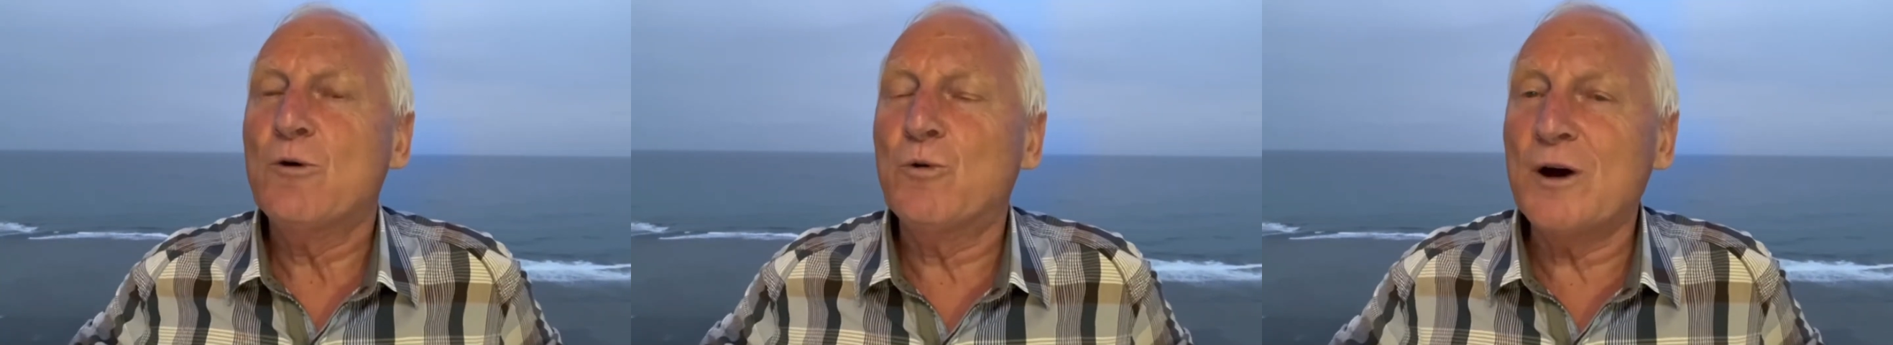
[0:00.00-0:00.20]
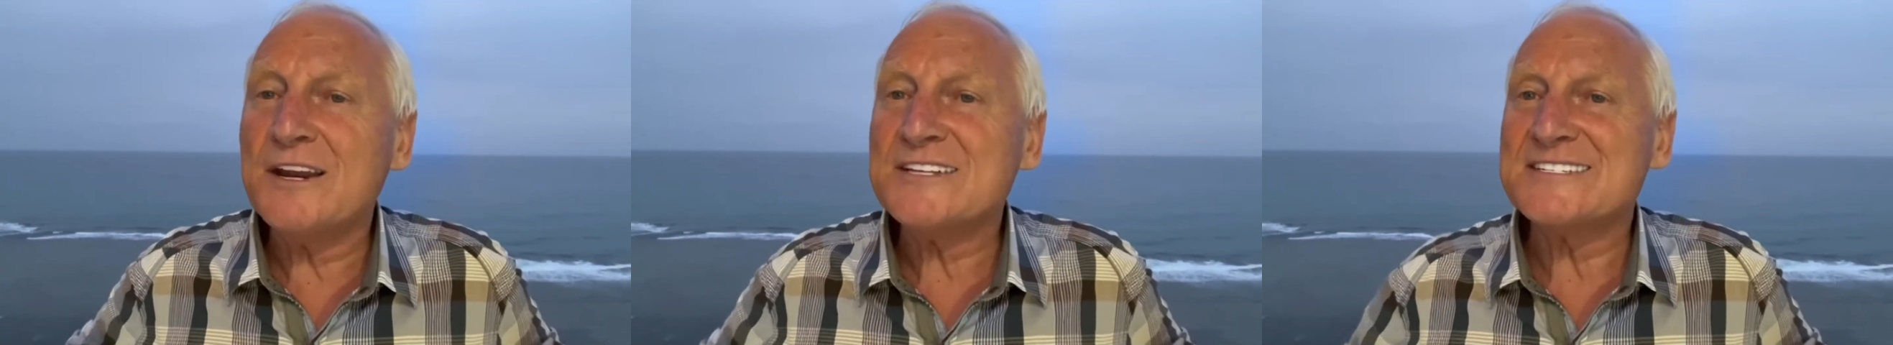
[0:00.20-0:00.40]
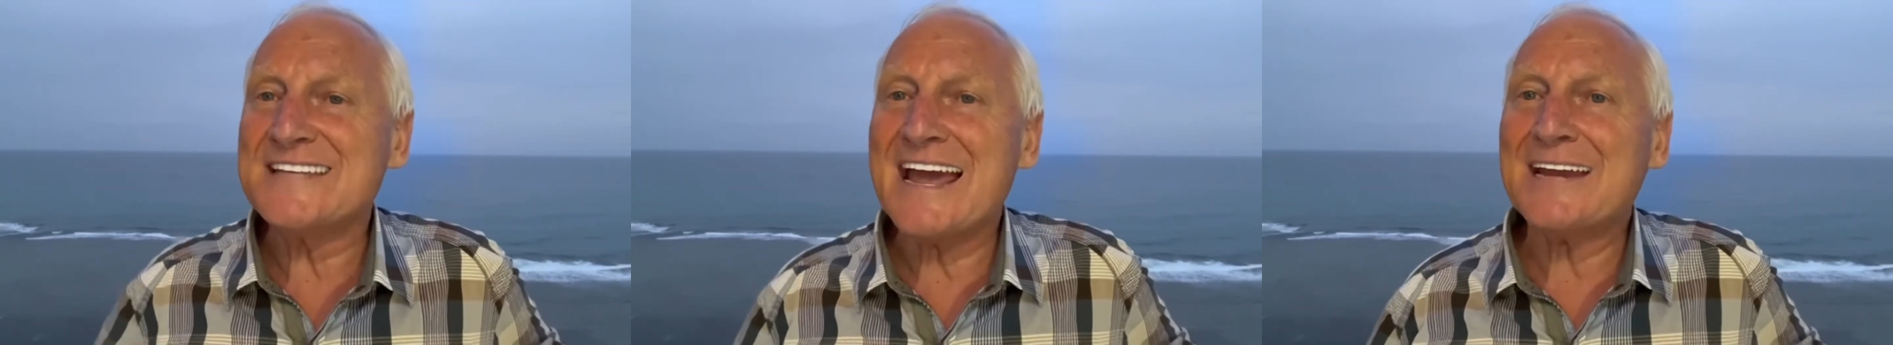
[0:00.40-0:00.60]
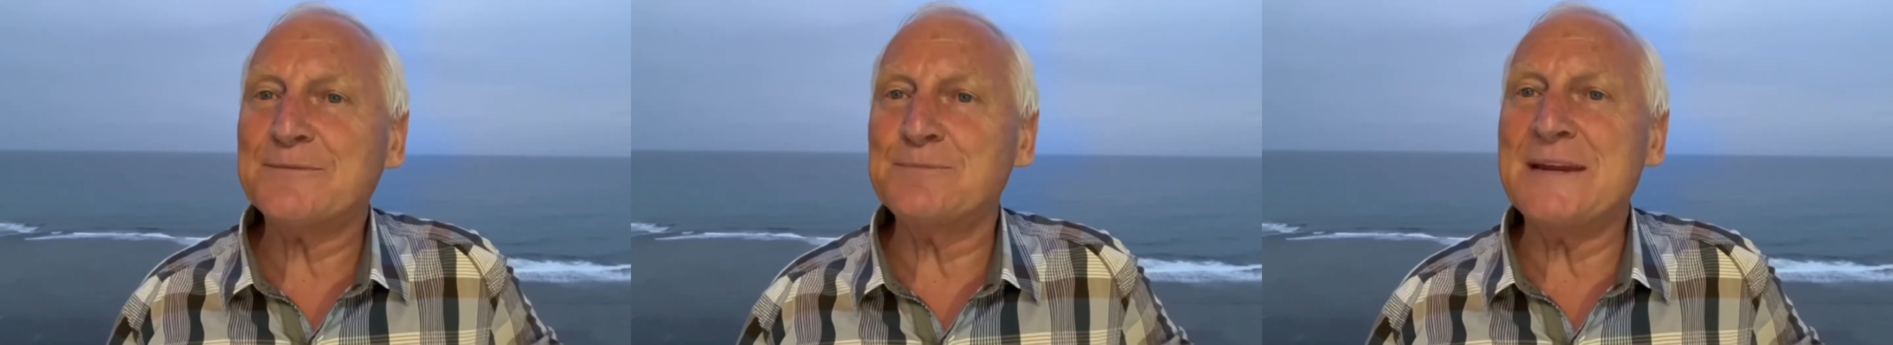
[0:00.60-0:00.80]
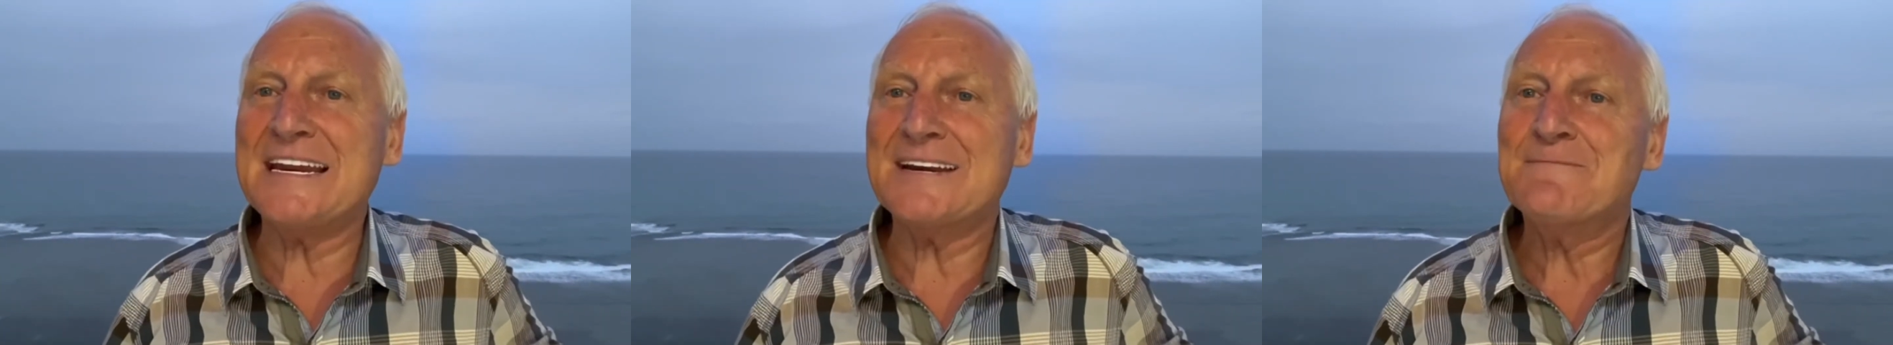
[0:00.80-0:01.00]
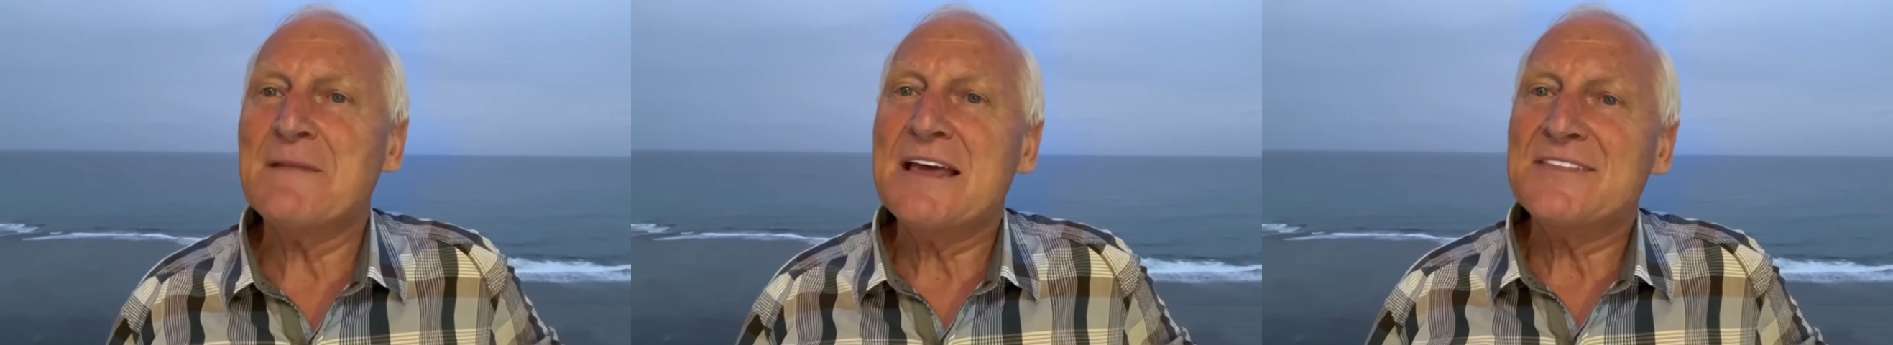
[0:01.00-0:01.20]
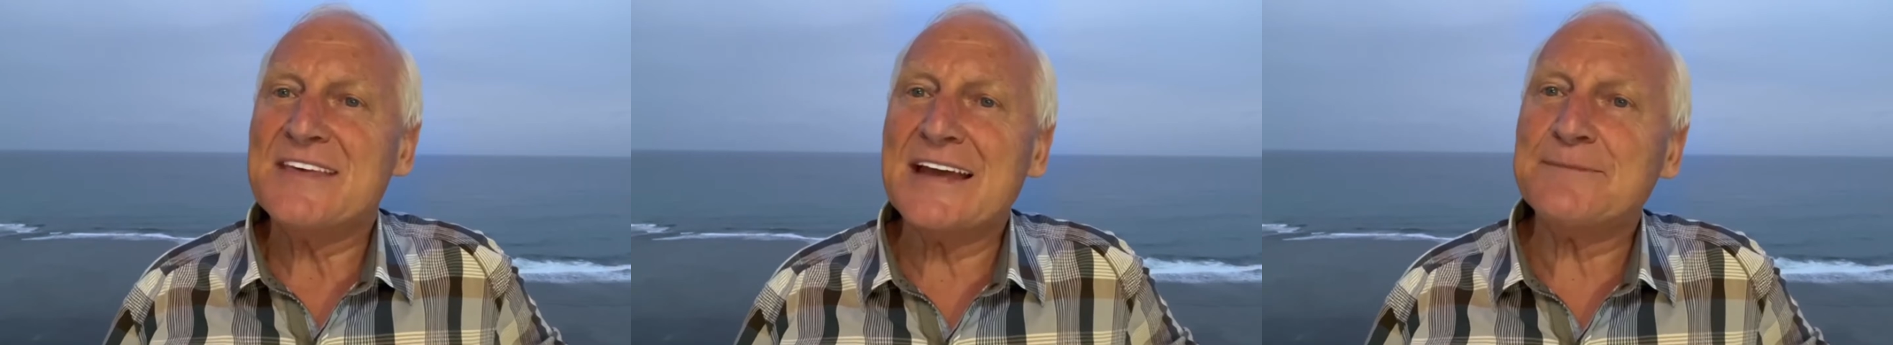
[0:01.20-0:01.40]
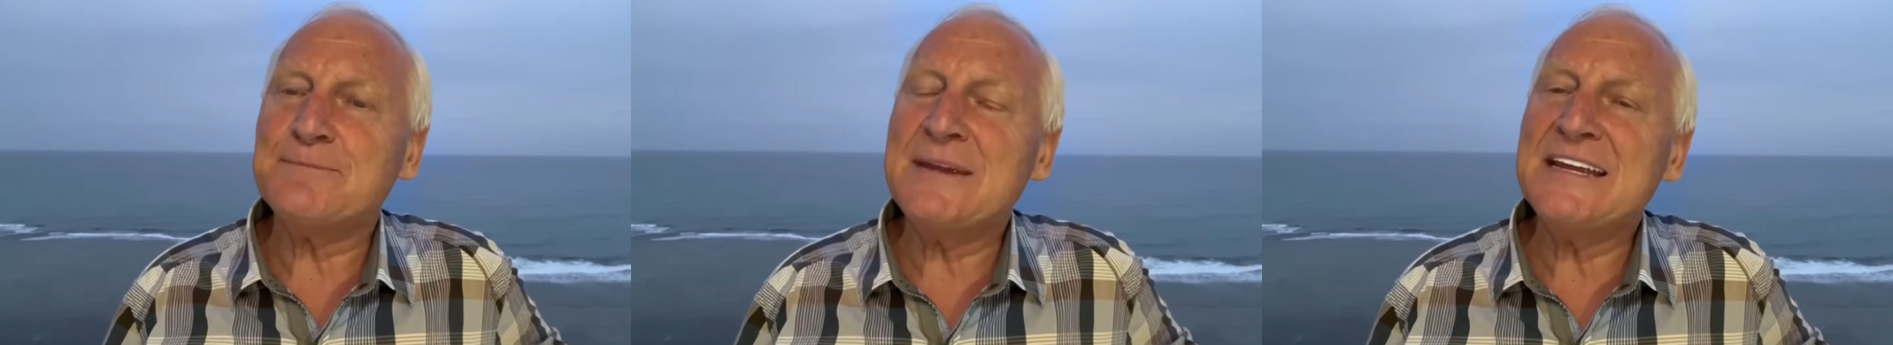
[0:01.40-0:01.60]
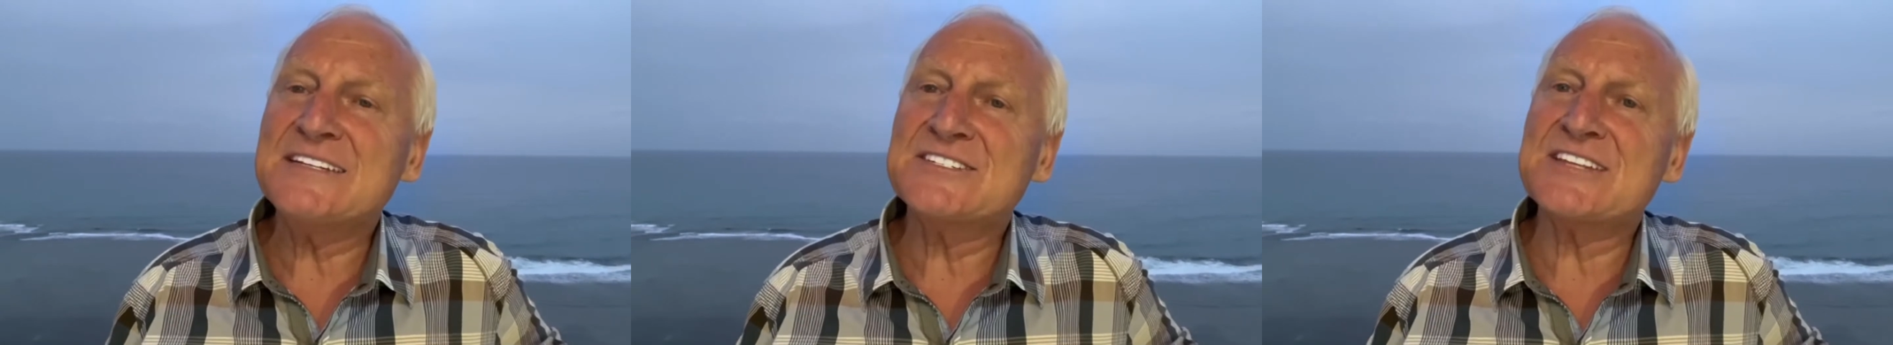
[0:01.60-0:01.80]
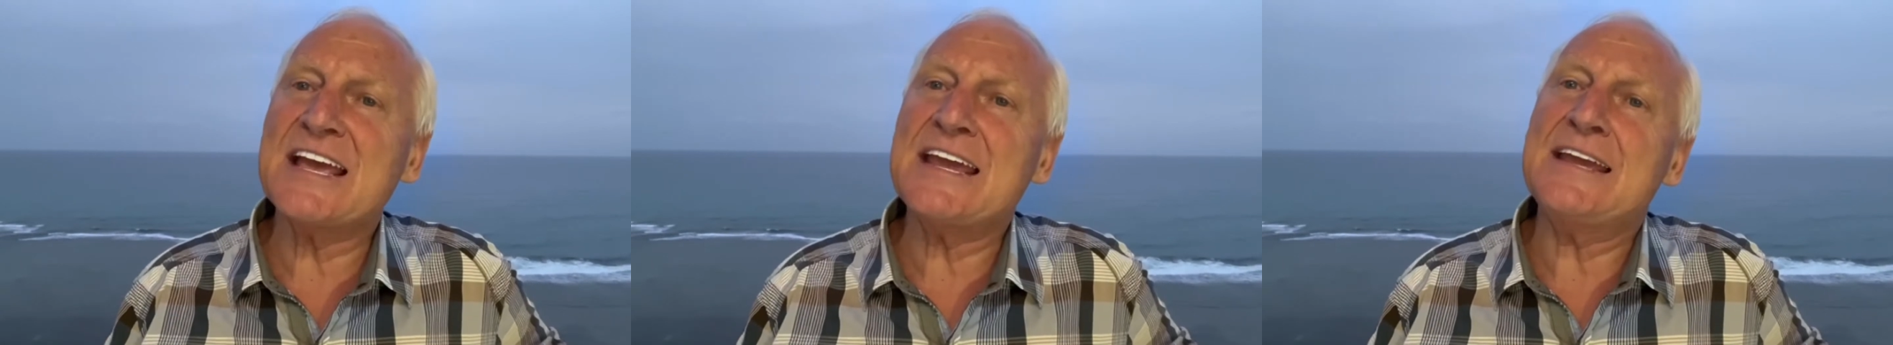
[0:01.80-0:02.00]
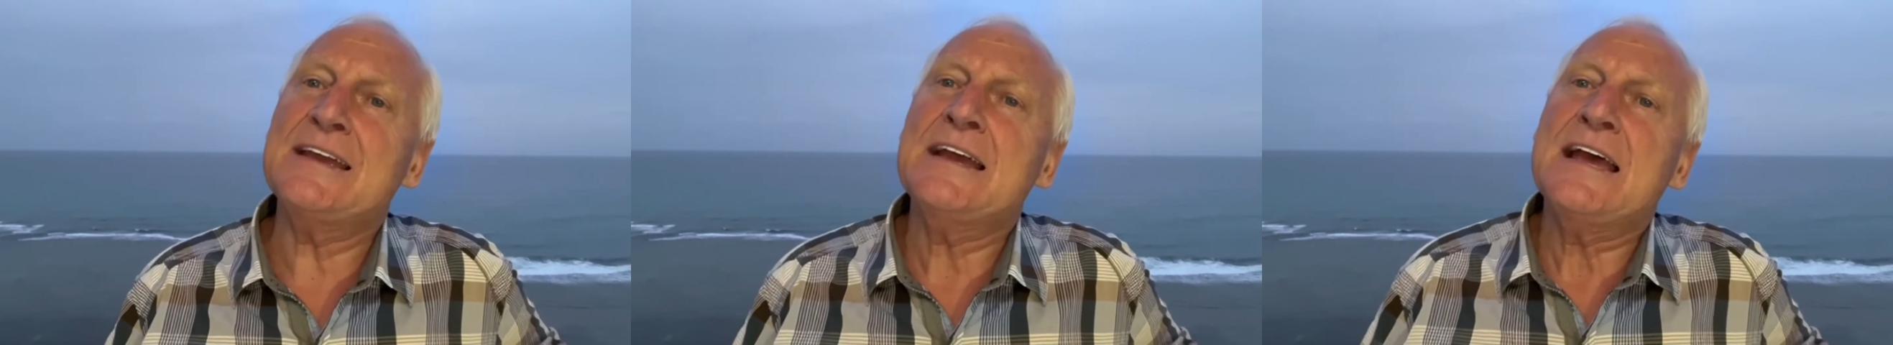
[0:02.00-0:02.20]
What does that mean? That means the